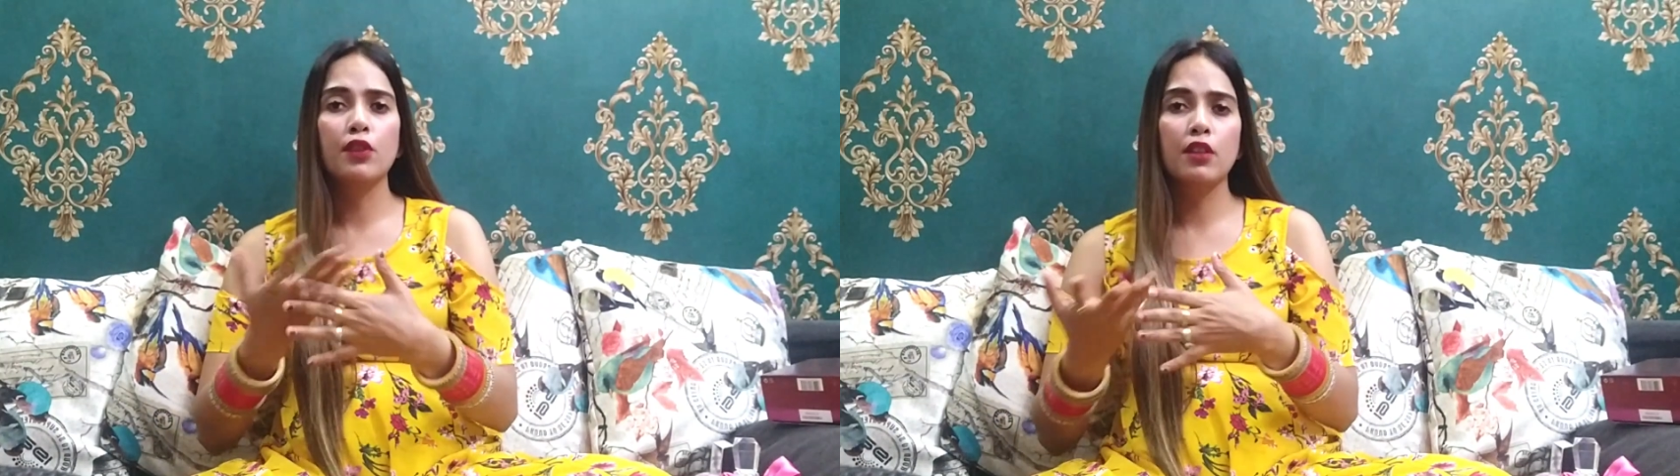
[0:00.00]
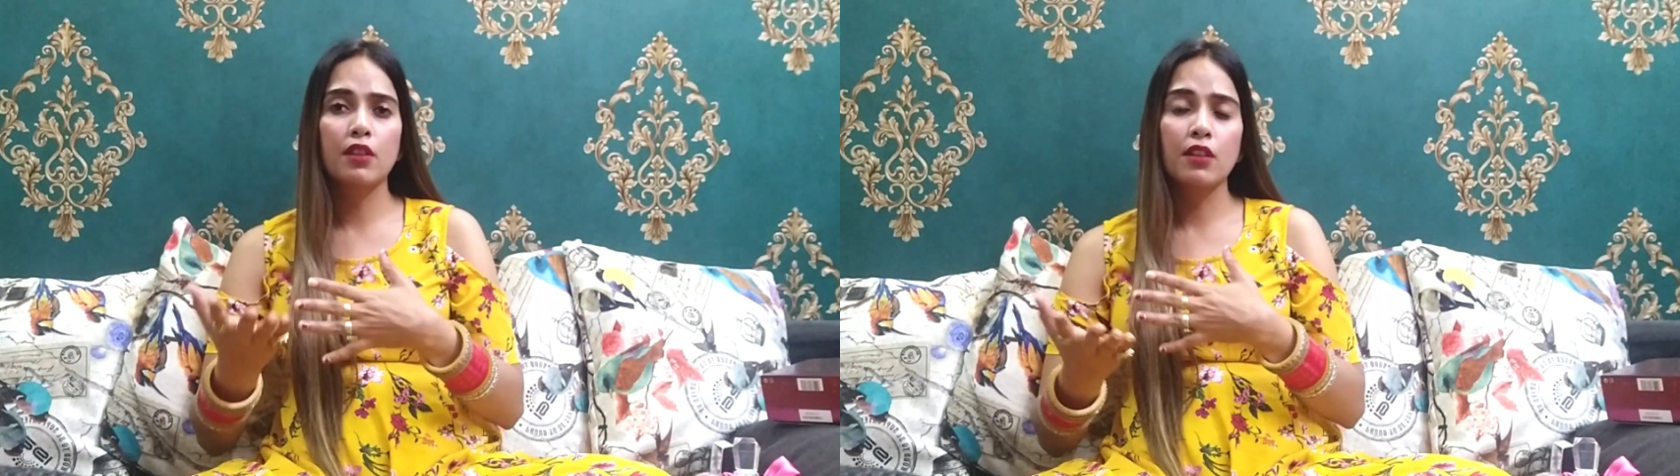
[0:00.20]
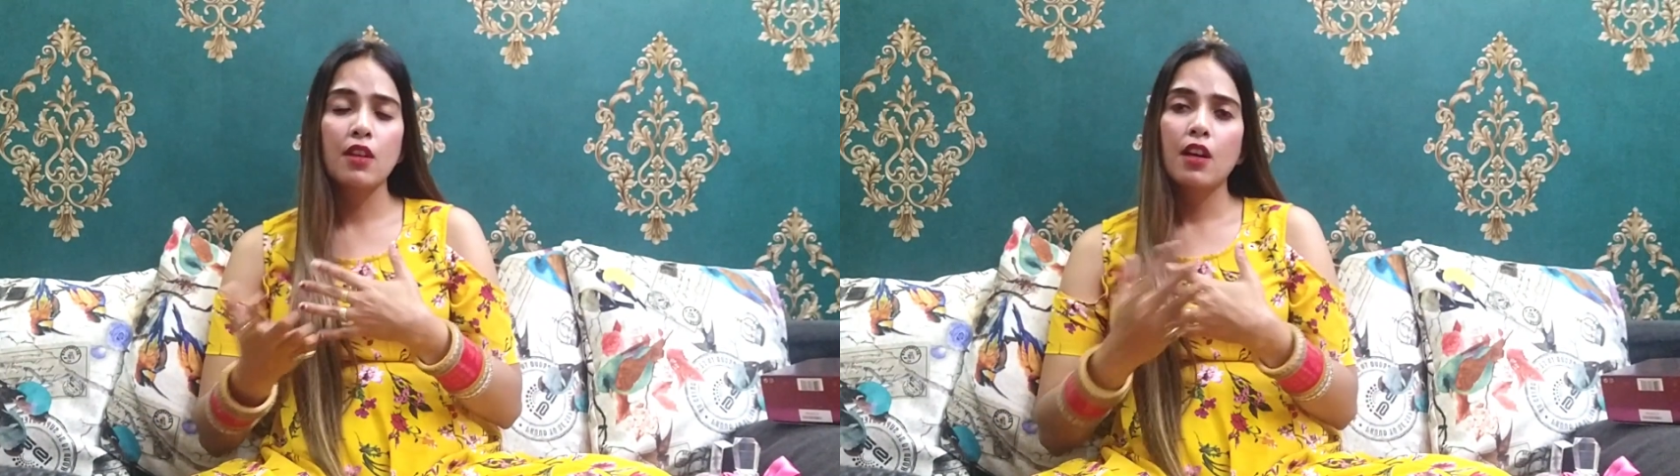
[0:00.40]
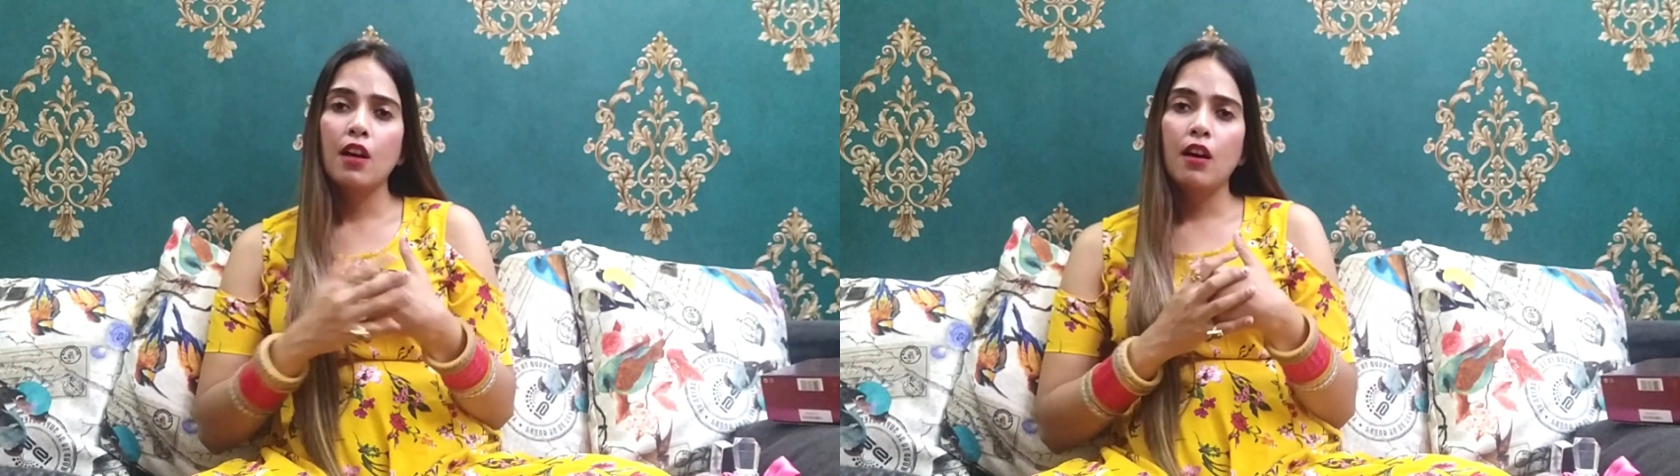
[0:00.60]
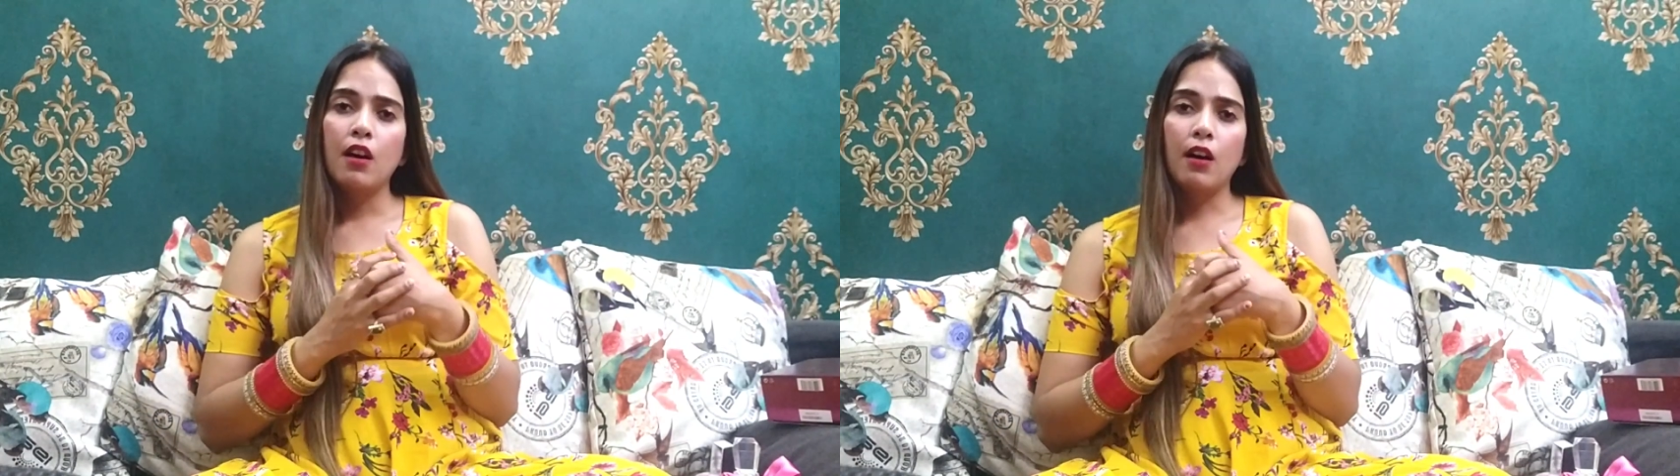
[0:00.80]
wear
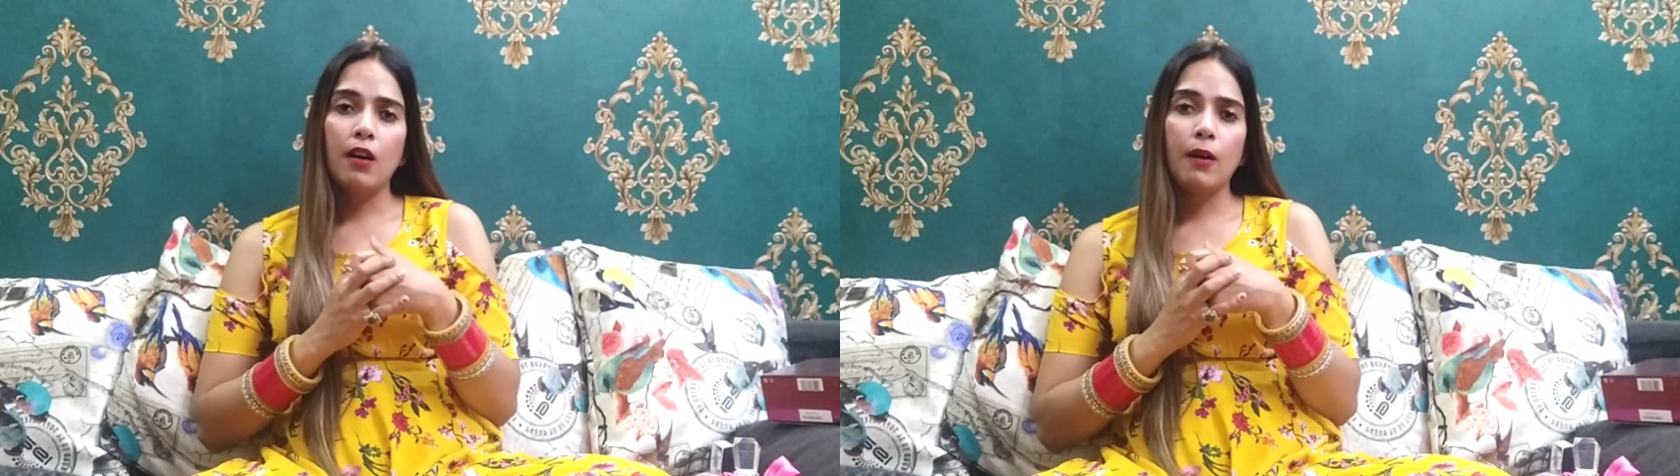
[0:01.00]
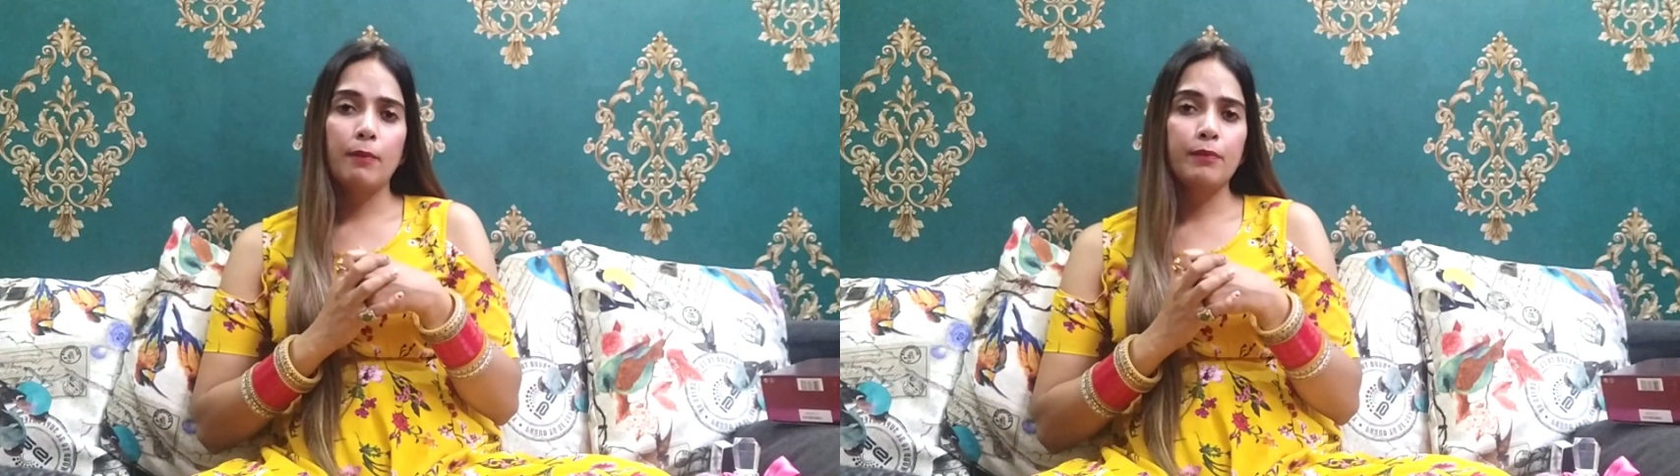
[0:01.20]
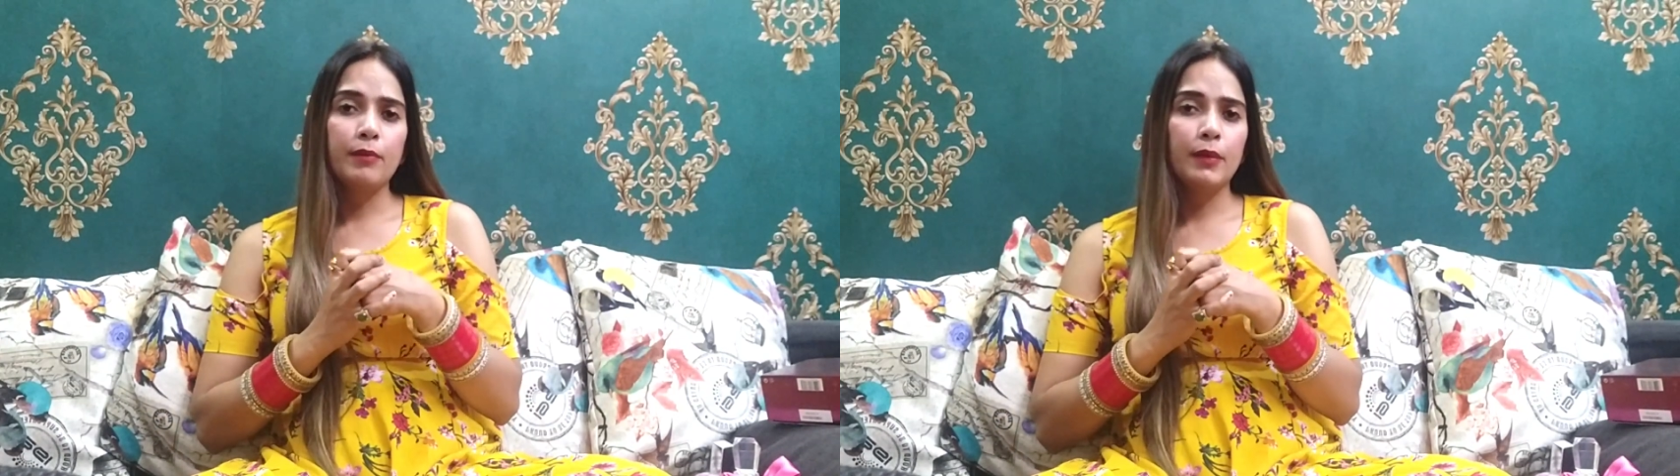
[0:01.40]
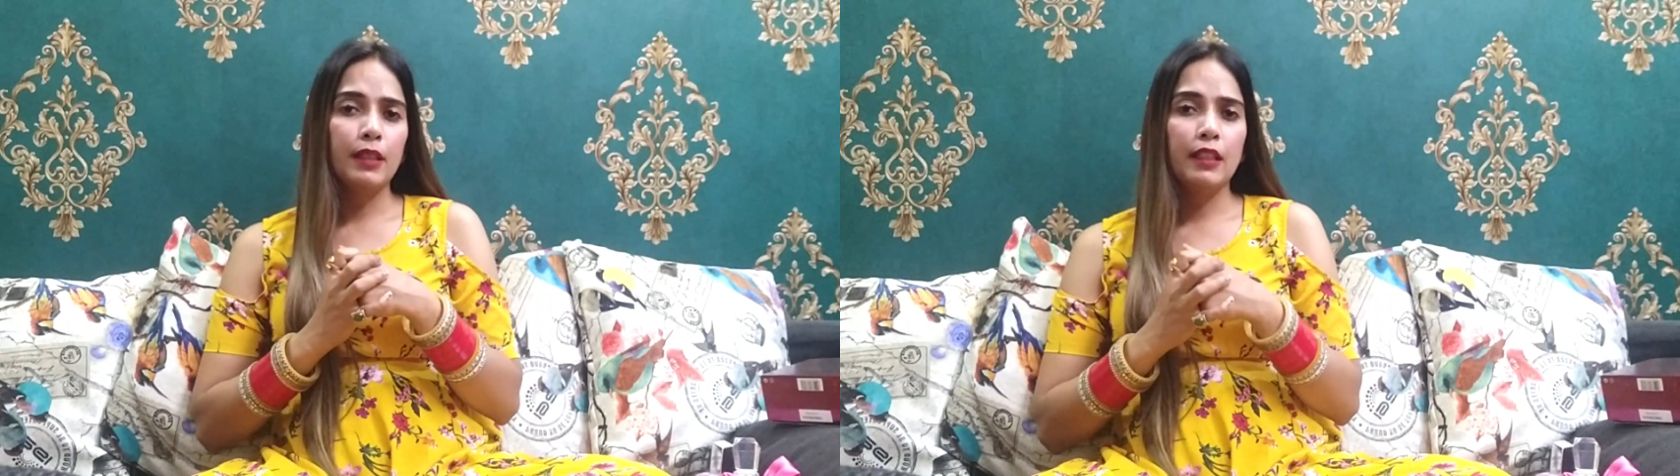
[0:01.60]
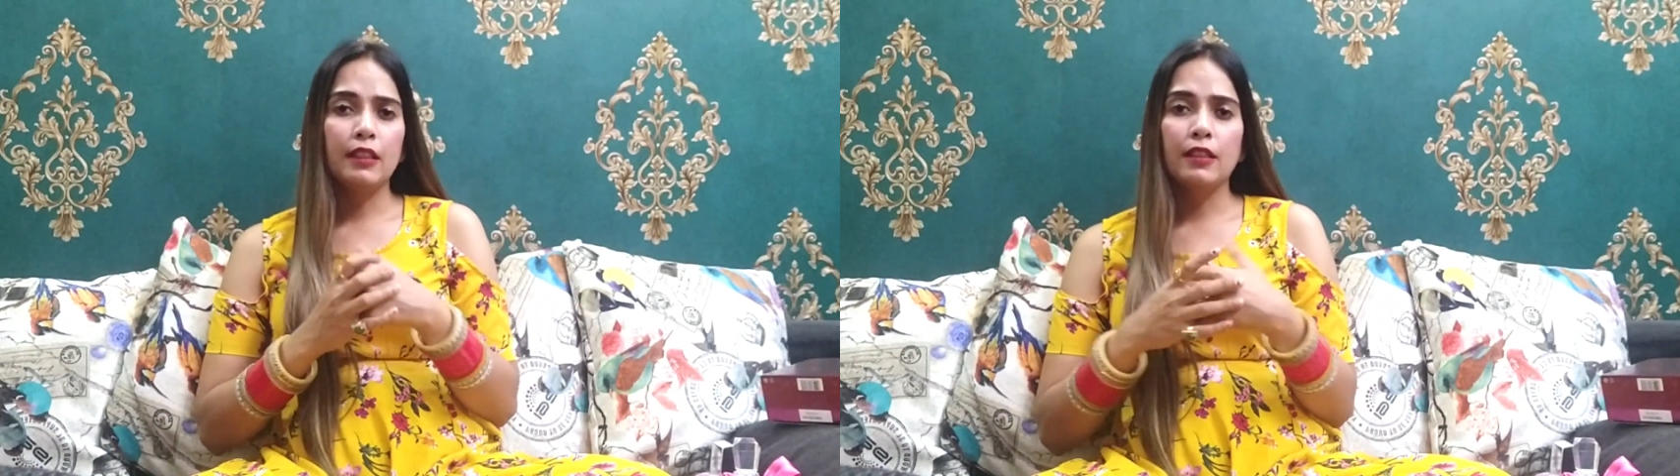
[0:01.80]

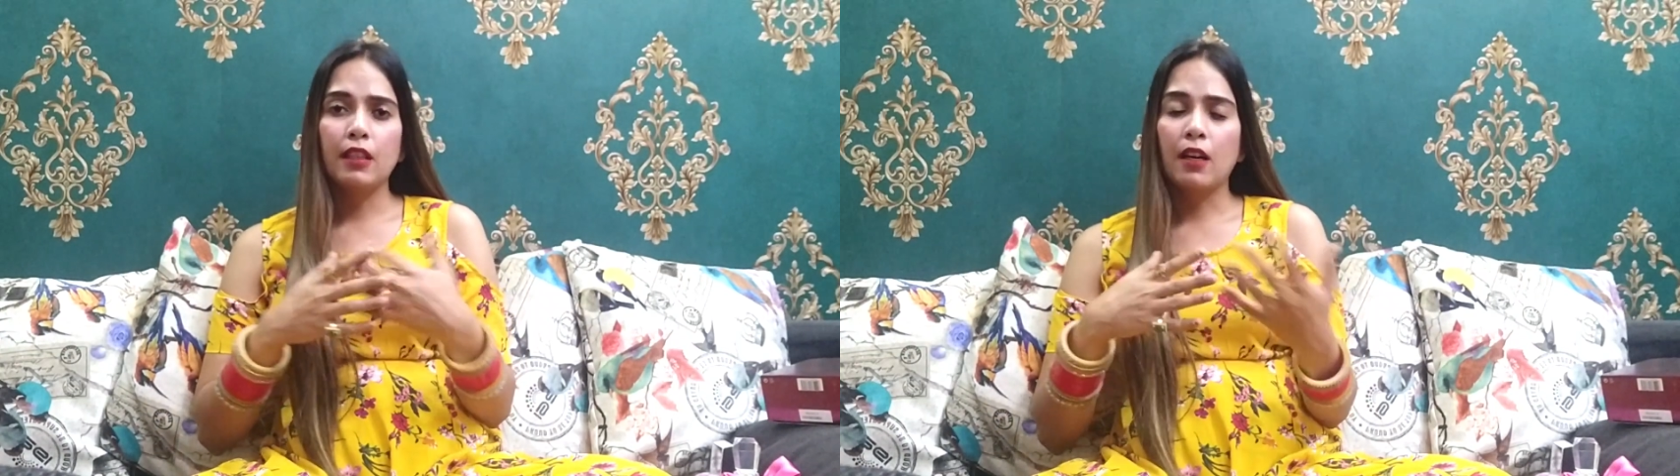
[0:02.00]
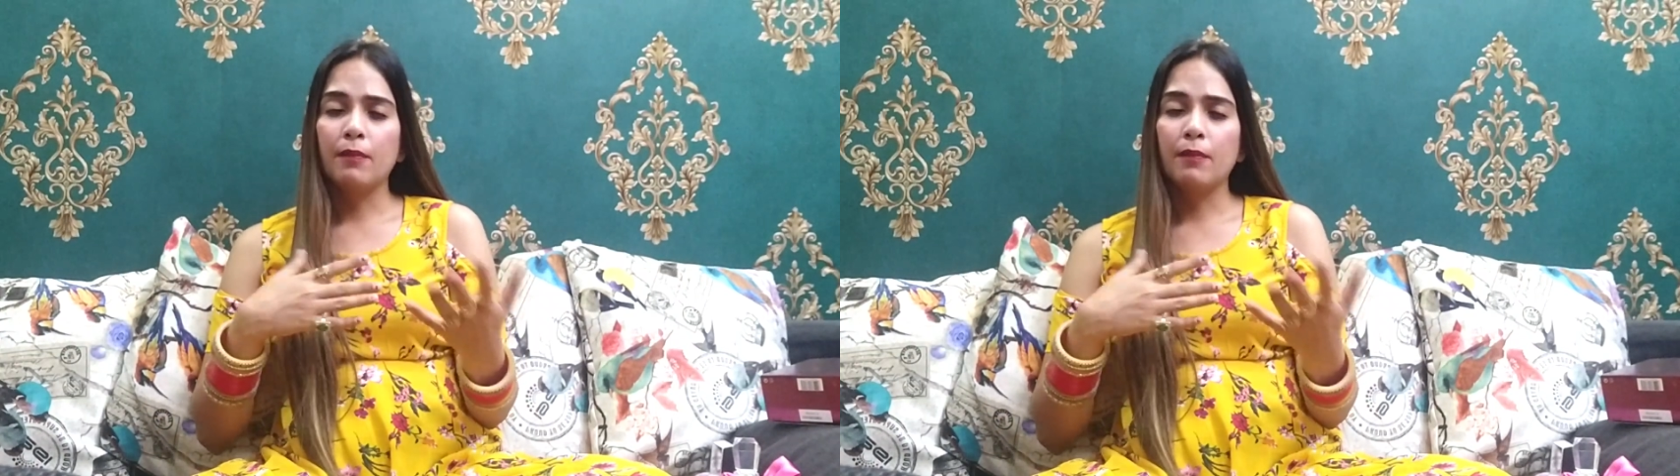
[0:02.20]
in